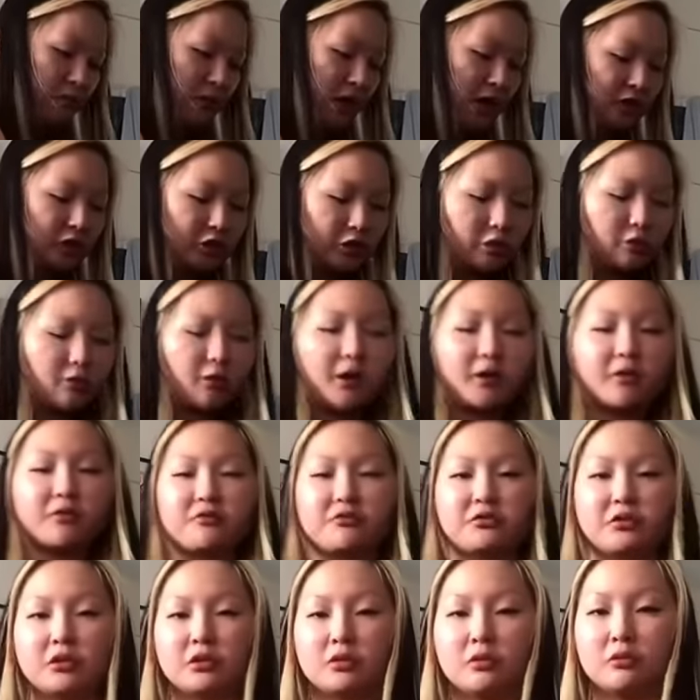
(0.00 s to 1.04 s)
actually quite a
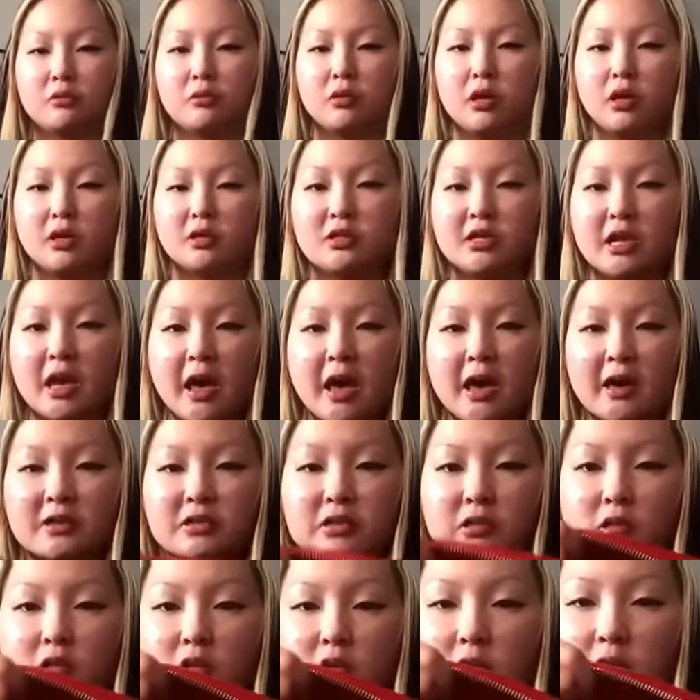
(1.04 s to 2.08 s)
few tags
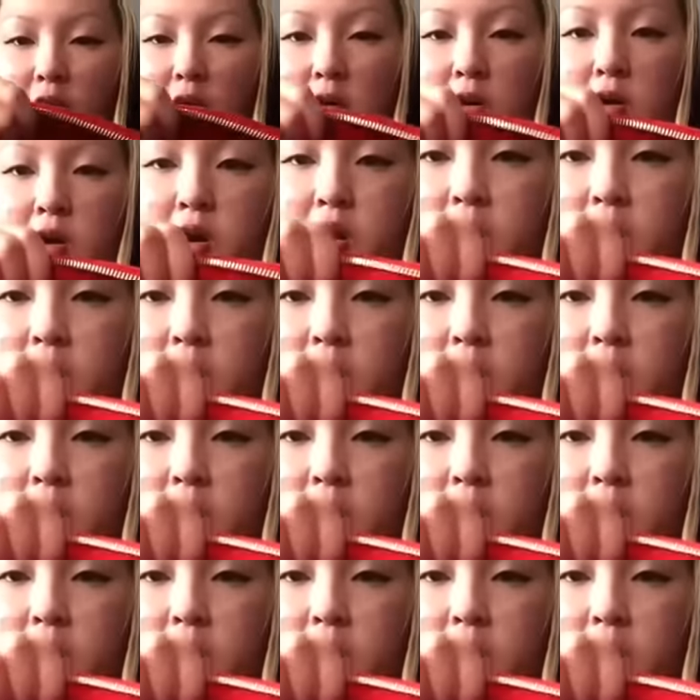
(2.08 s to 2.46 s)
in here.